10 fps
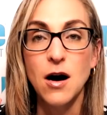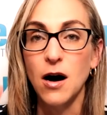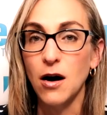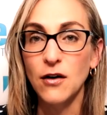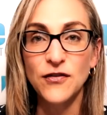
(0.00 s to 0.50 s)

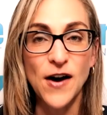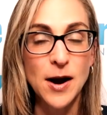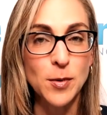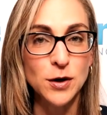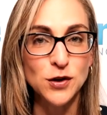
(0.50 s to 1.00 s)
All
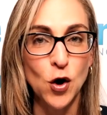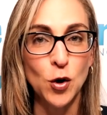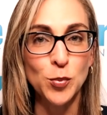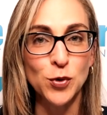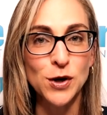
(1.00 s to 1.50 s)
fibers,
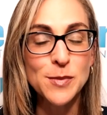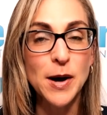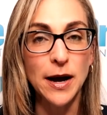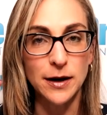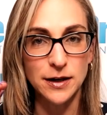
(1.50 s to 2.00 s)
all
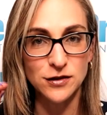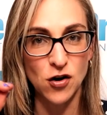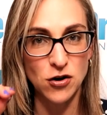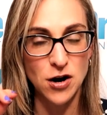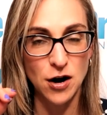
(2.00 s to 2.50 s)
prebiotics
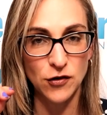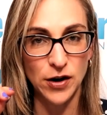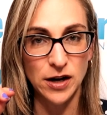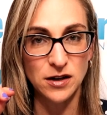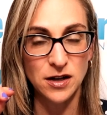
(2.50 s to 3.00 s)
are not
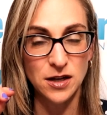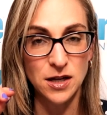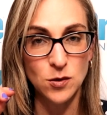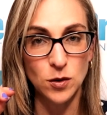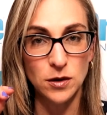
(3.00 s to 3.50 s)
created
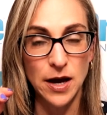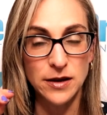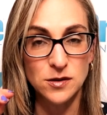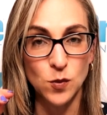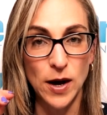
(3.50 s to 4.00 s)
equal
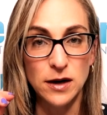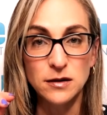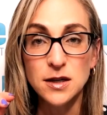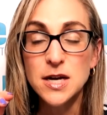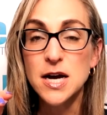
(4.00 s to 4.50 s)
as well,